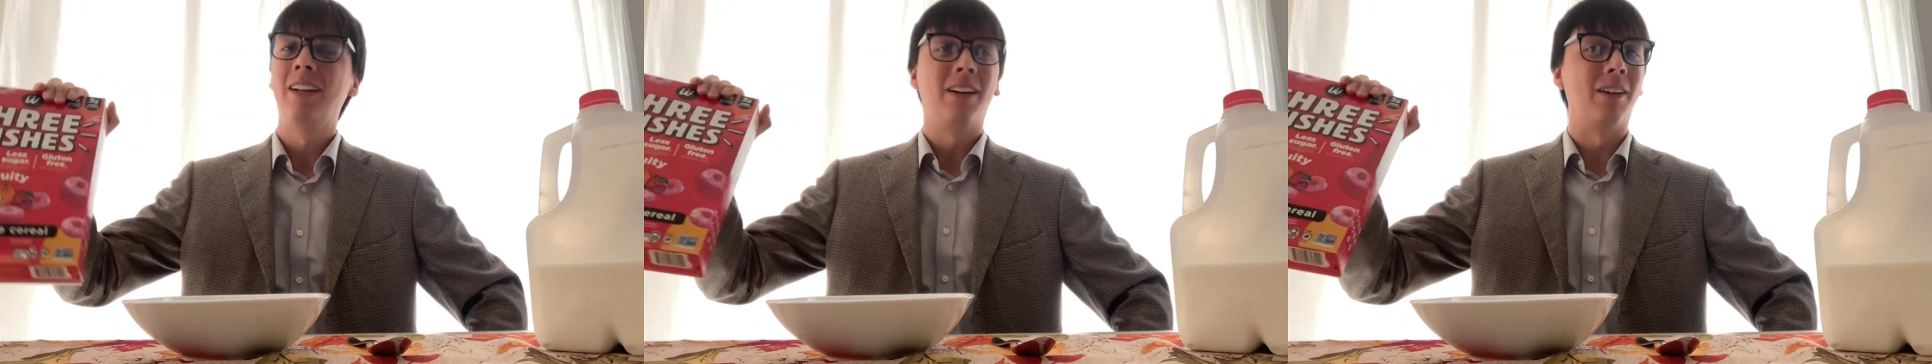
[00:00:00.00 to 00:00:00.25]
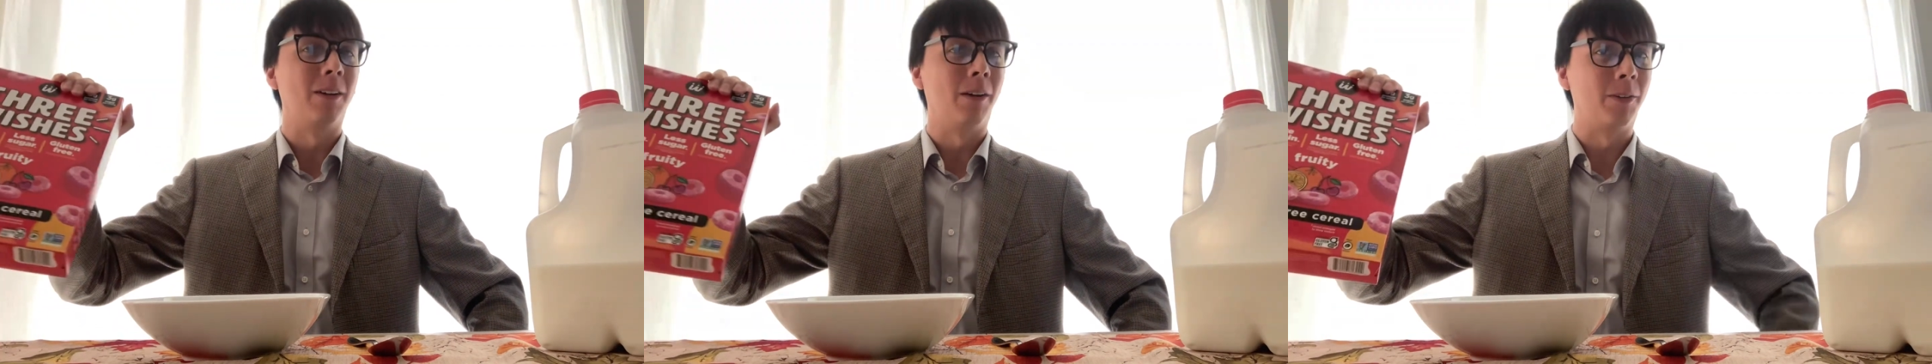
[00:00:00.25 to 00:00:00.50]

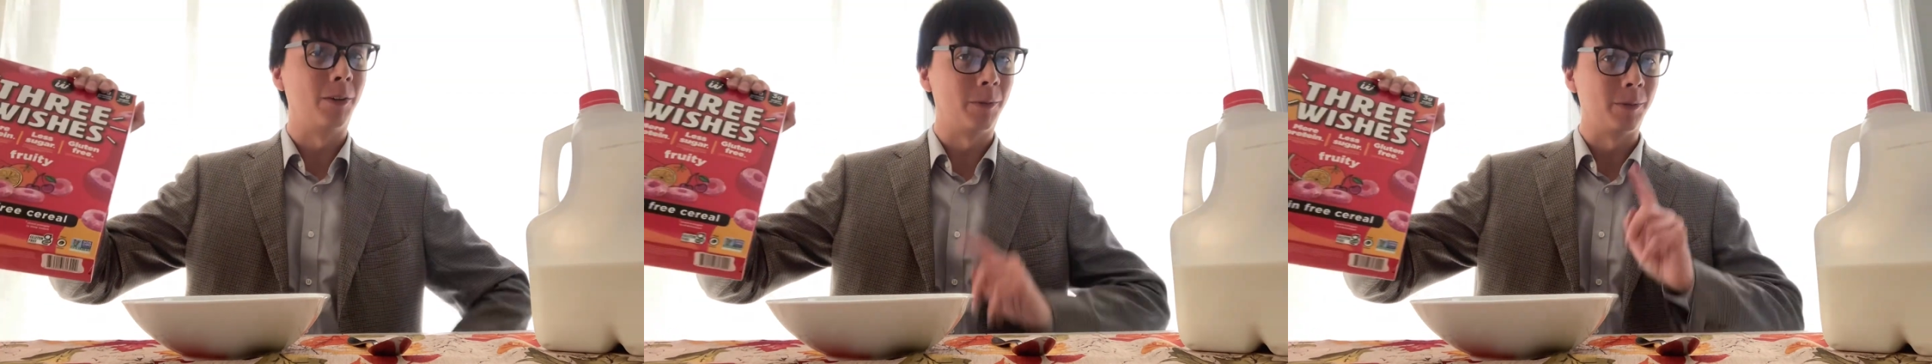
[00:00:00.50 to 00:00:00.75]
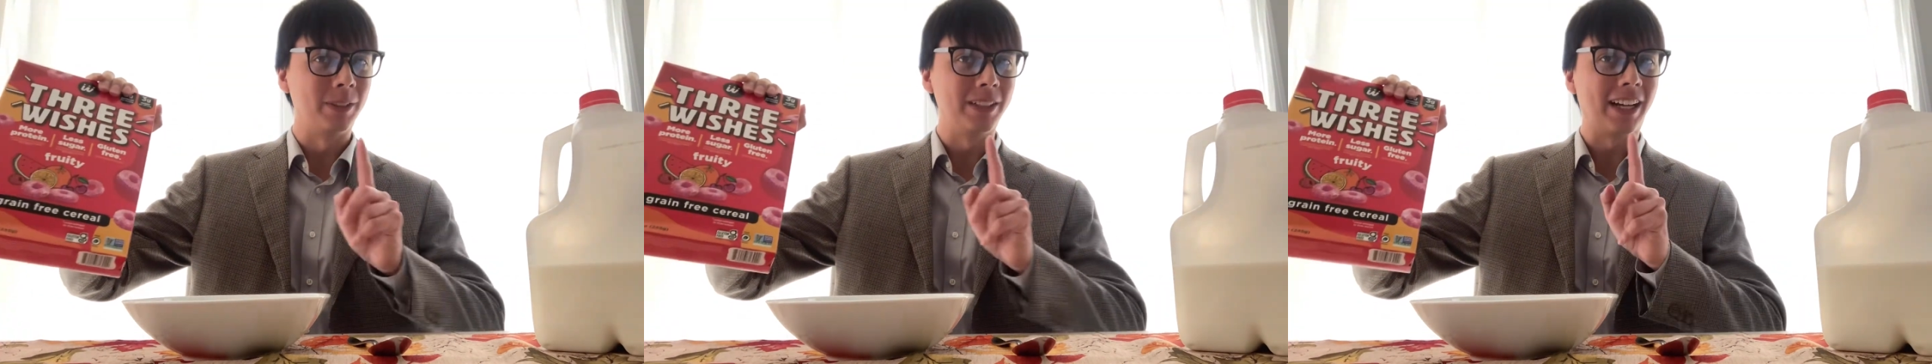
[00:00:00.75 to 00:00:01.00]
Don't
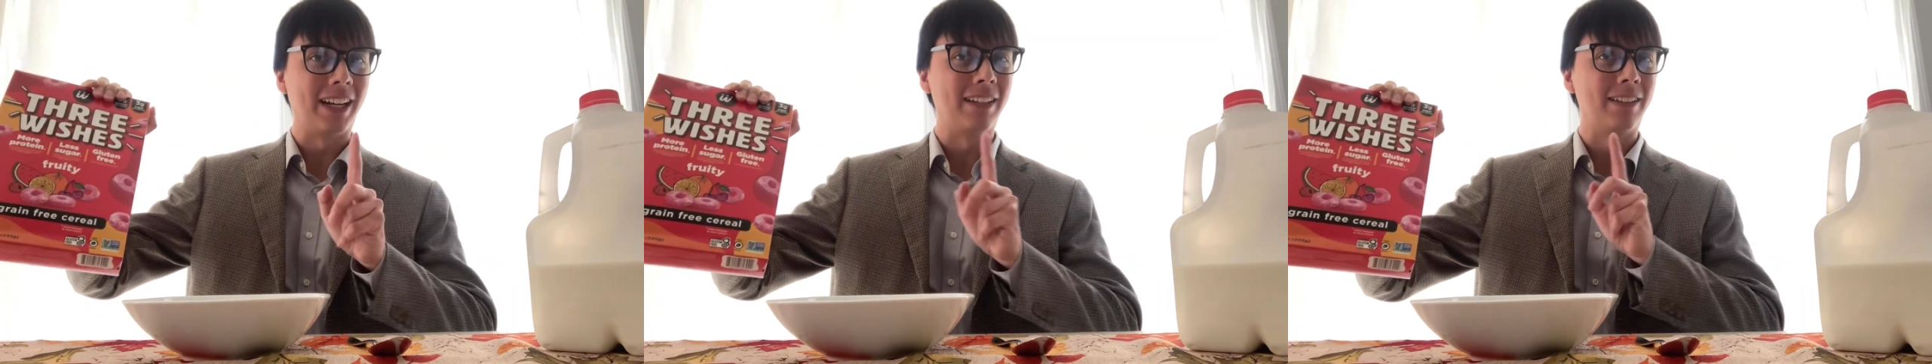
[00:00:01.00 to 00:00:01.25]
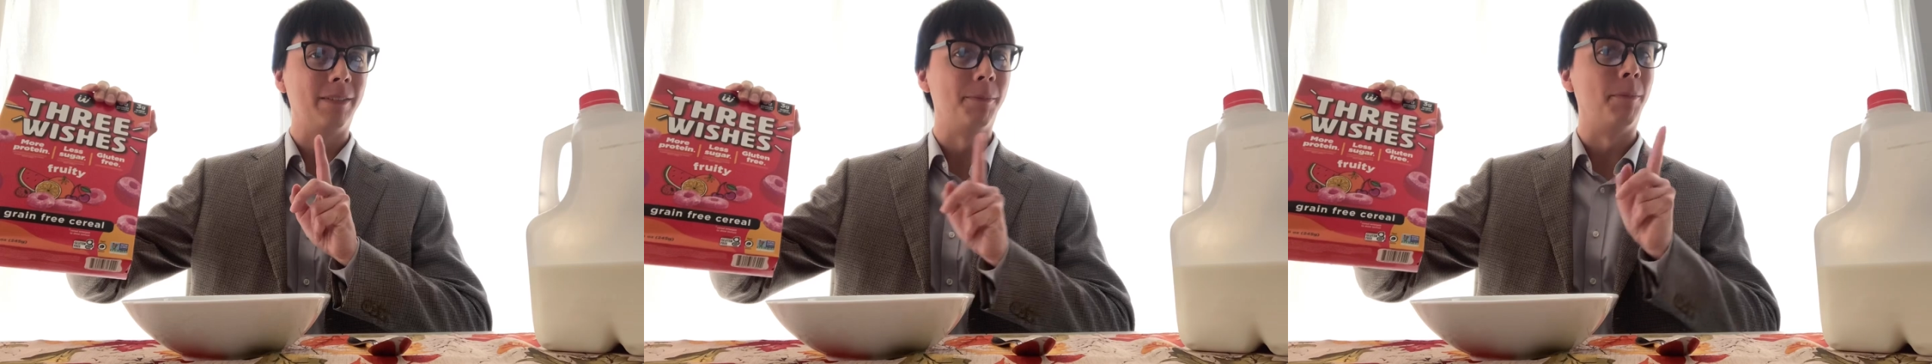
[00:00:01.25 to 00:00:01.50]
worry,
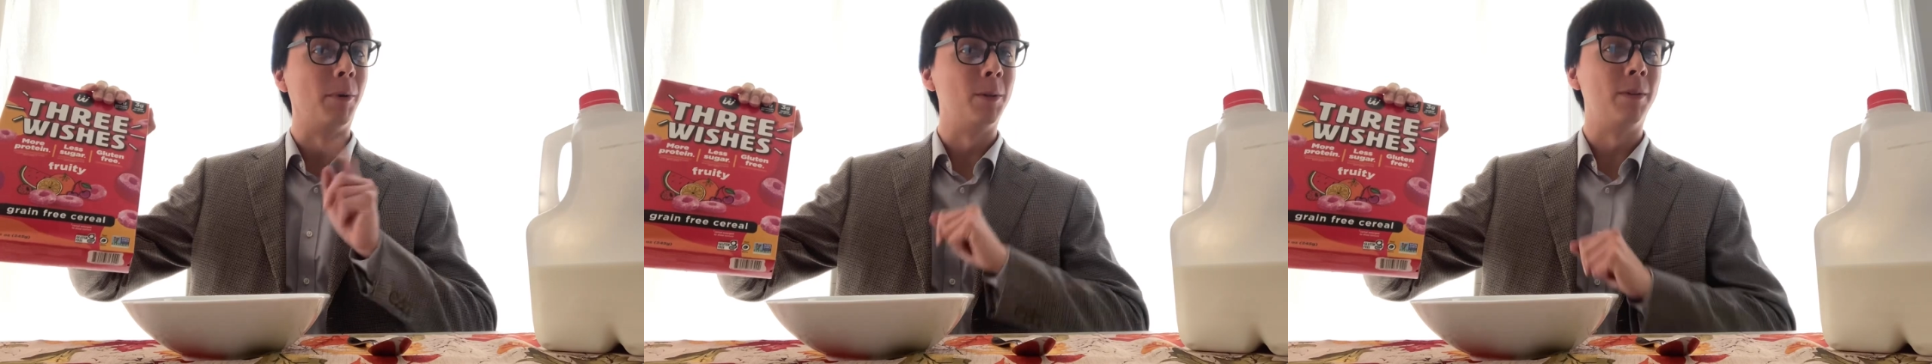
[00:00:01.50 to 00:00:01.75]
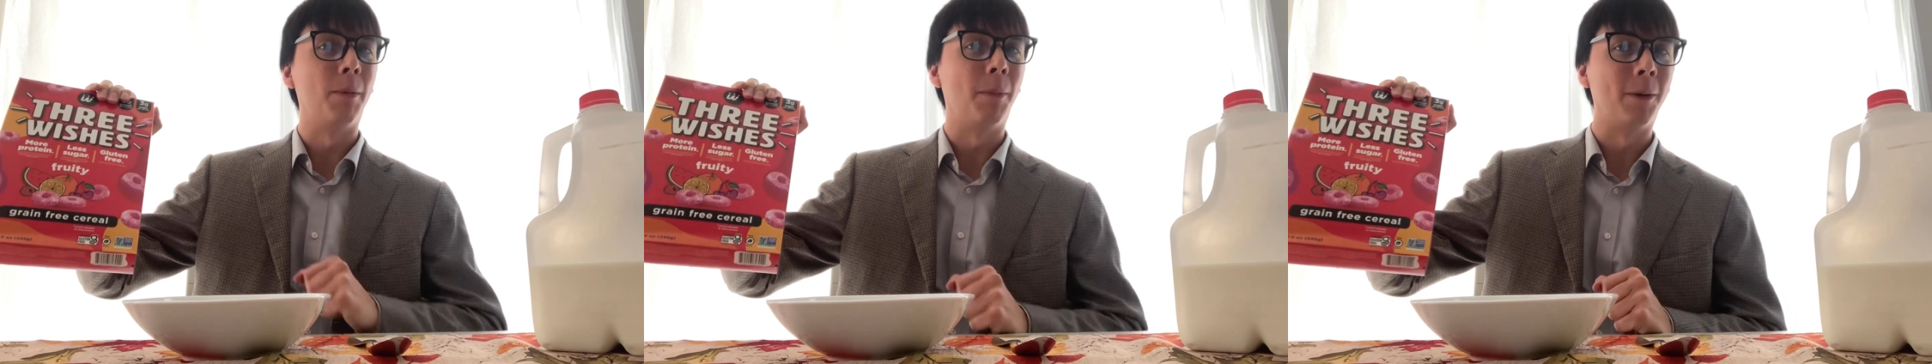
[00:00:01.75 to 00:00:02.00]
I
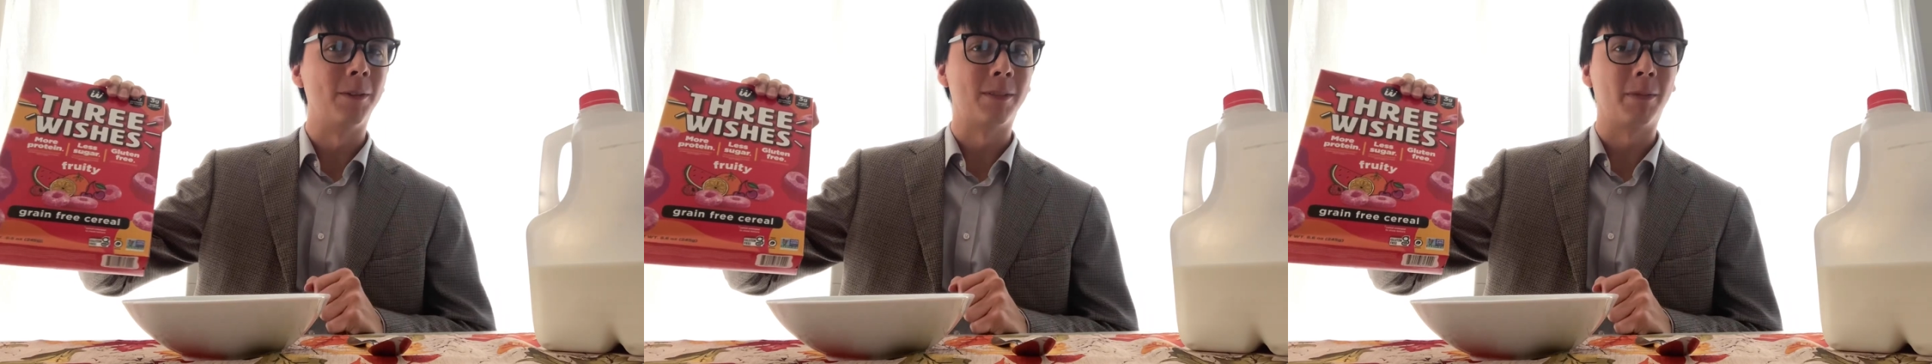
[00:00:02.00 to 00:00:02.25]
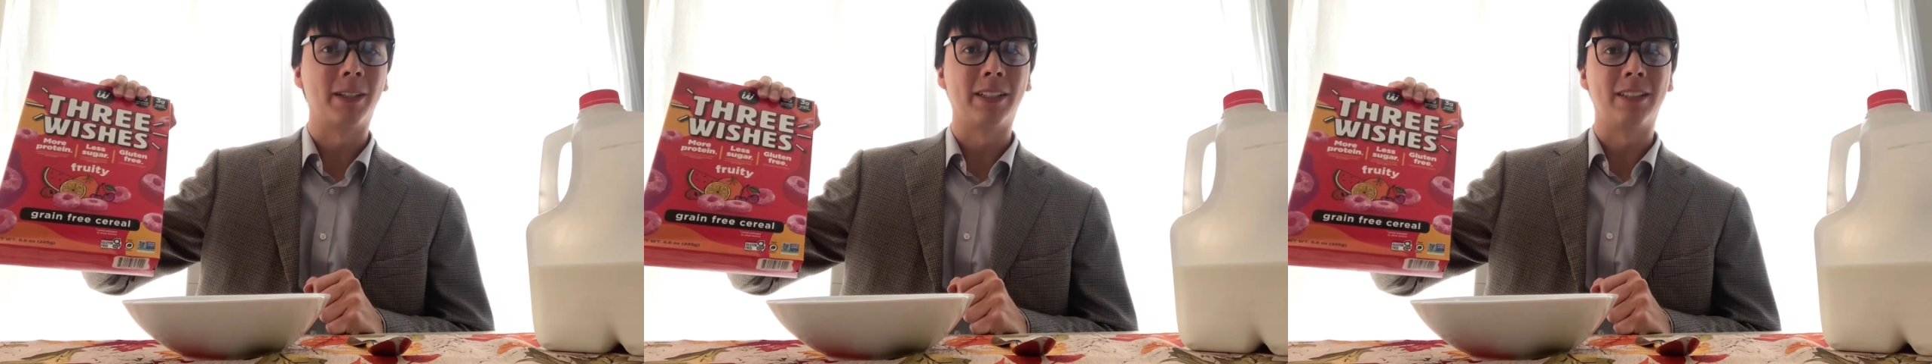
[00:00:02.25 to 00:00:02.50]
made the post
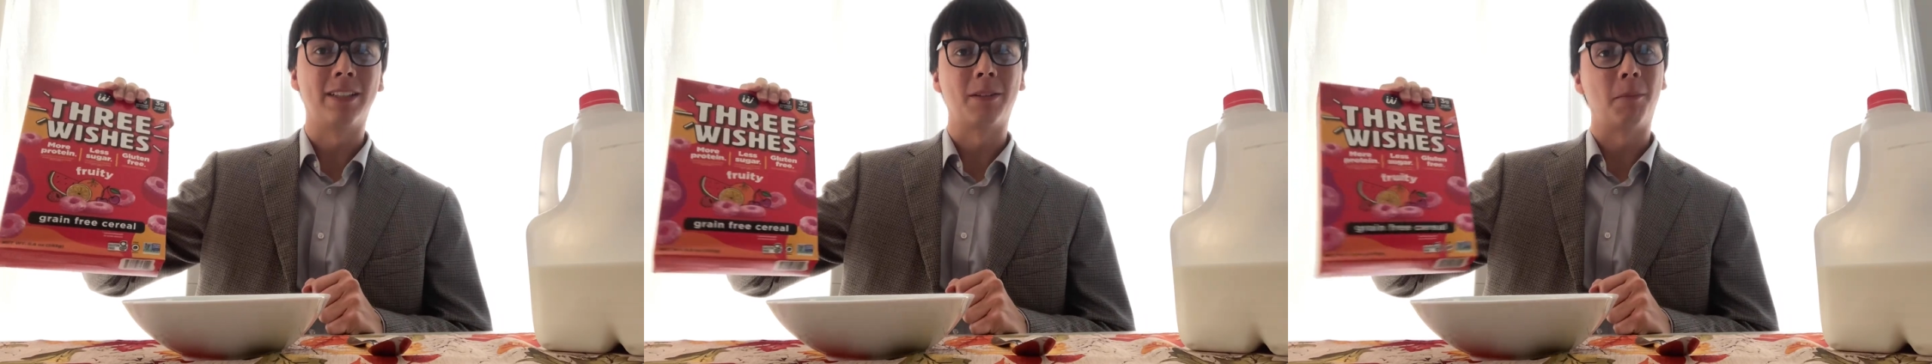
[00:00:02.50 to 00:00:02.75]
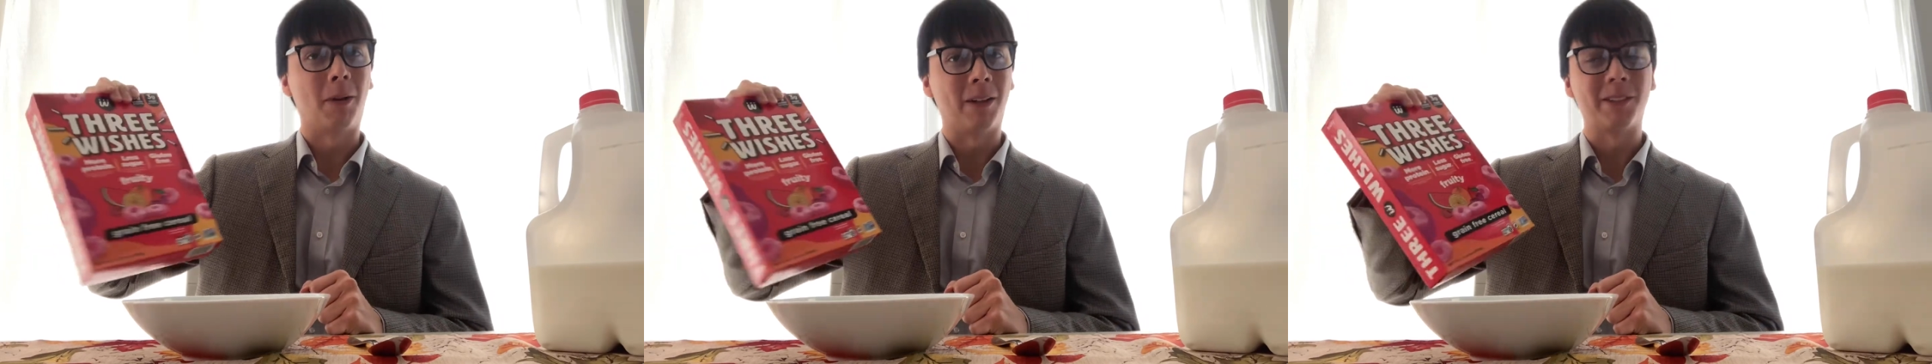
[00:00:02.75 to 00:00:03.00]
about getting
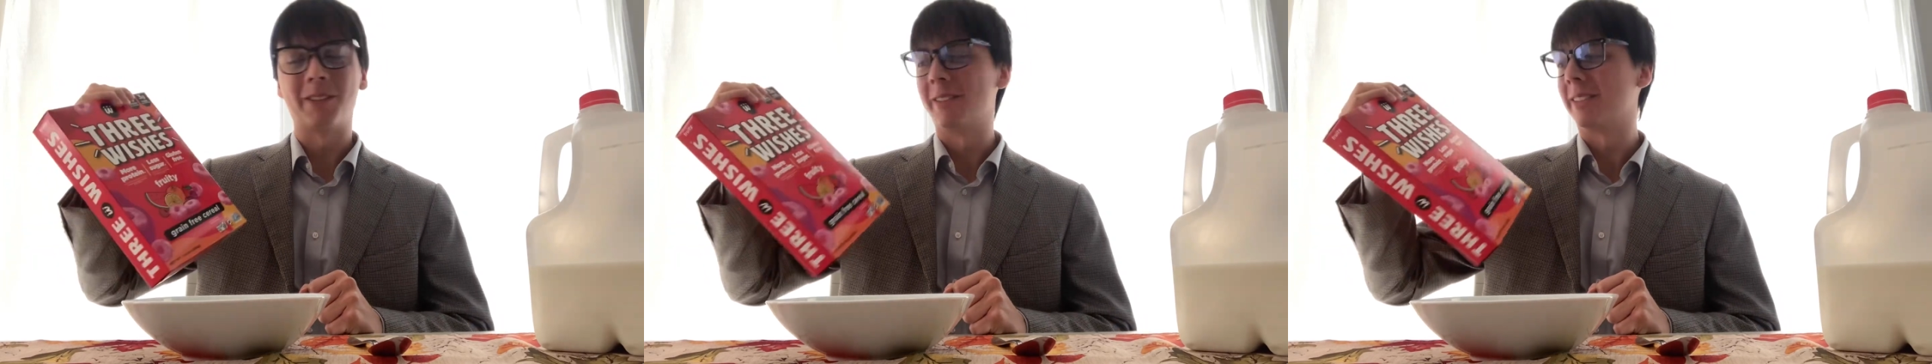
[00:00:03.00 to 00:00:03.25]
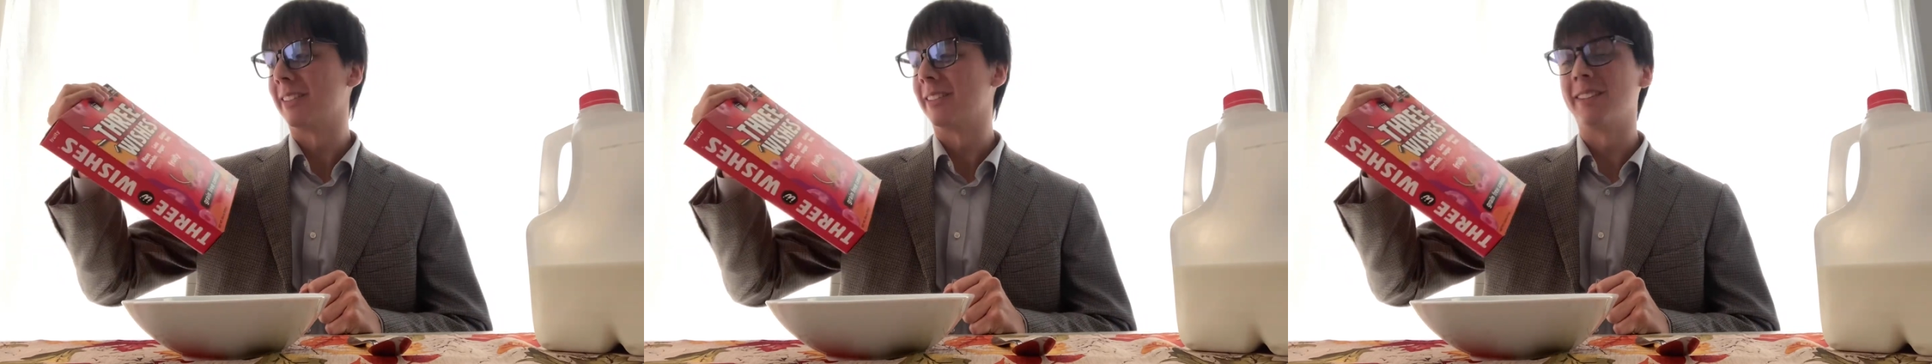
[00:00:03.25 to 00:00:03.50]
some monster
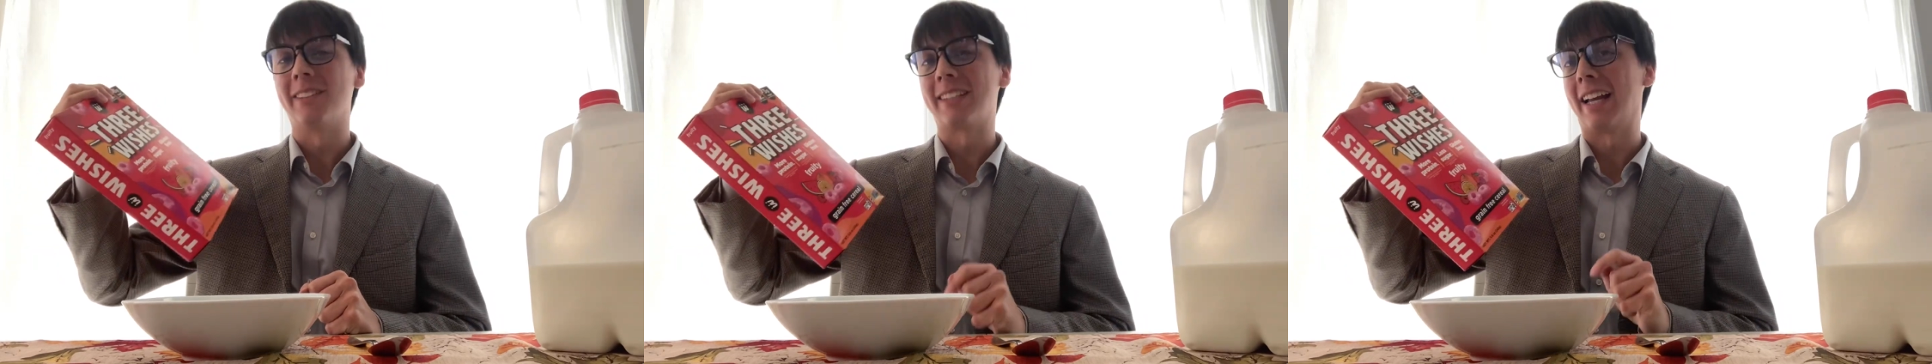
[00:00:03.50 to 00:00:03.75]
cereals.